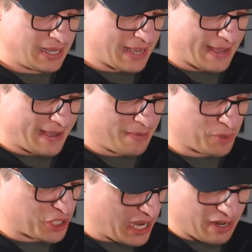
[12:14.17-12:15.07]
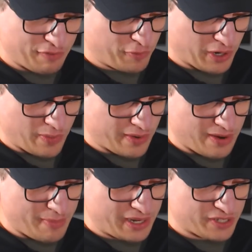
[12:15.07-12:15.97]
Um, Sheehan, 41
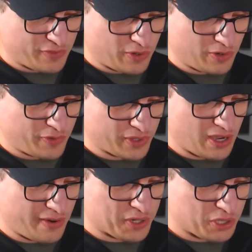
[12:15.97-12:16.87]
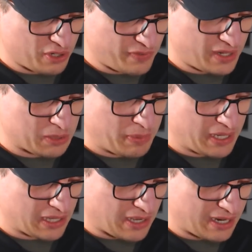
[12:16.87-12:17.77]
run meters for, for the Irish, two defenders
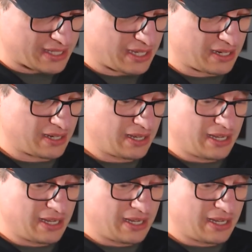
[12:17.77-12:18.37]
beaten, 9 of 10